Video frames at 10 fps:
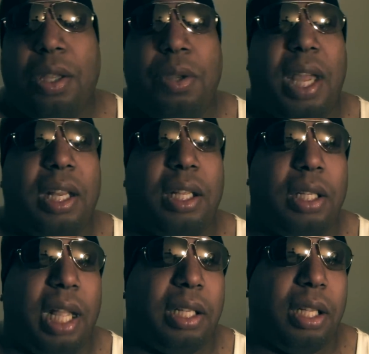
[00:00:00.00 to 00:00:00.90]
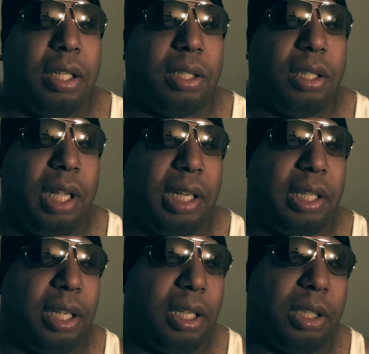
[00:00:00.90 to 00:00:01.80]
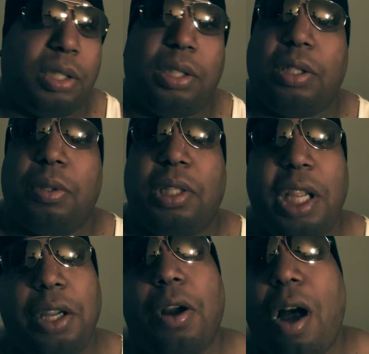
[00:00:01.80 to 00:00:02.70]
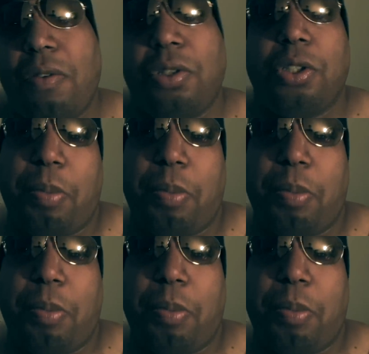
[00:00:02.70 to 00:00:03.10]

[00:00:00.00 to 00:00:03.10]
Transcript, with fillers: You had the like the like the senior officer,